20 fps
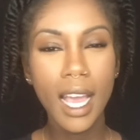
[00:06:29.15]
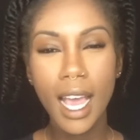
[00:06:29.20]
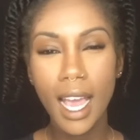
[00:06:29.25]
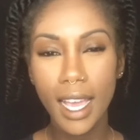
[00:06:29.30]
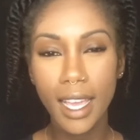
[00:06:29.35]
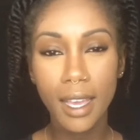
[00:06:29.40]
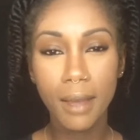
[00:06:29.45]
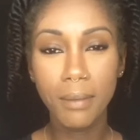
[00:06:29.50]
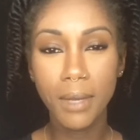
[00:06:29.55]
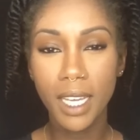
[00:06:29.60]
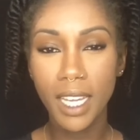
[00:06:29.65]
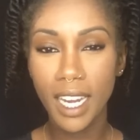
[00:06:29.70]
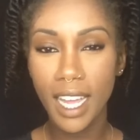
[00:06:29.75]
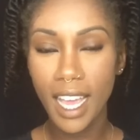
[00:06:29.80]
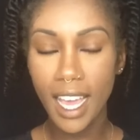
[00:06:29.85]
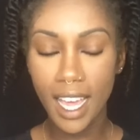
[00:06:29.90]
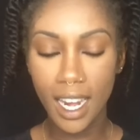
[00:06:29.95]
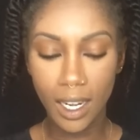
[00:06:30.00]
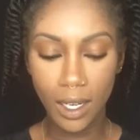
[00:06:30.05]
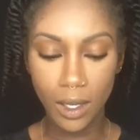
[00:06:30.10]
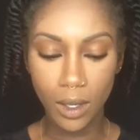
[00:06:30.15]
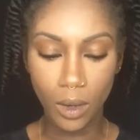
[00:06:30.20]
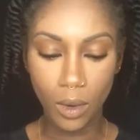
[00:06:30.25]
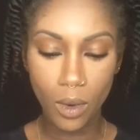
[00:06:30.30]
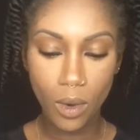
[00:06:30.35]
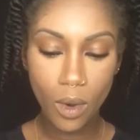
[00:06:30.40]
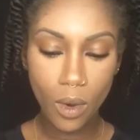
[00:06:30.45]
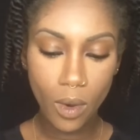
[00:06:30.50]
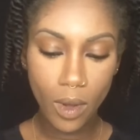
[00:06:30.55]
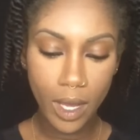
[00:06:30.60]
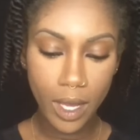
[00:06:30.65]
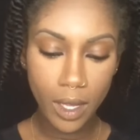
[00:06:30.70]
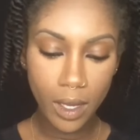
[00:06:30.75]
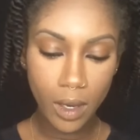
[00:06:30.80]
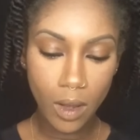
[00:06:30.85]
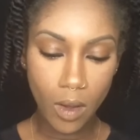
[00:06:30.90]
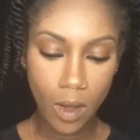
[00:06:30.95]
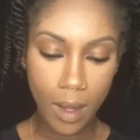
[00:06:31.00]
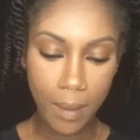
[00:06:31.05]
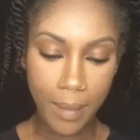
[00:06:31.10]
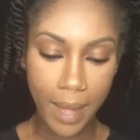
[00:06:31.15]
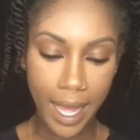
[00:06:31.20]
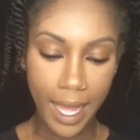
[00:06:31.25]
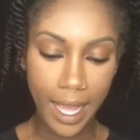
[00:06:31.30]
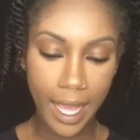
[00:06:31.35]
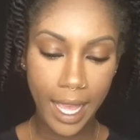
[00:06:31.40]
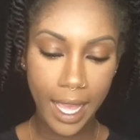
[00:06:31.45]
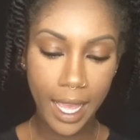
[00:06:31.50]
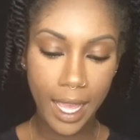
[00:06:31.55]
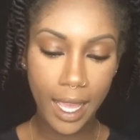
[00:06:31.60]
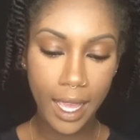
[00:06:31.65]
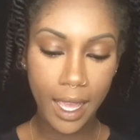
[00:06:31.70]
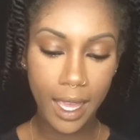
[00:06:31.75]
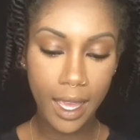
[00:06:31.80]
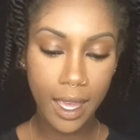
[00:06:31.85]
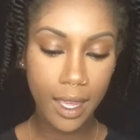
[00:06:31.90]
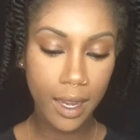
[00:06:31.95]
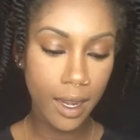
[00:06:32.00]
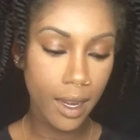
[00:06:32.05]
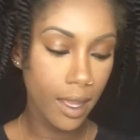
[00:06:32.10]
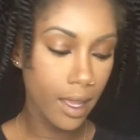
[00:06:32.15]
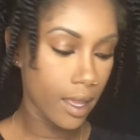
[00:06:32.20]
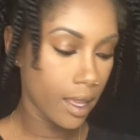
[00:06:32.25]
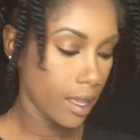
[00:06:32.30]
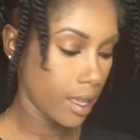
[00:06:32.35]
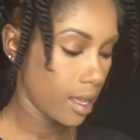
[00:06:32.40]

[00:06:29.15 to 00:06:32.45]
I am gonna add a little oil on my hand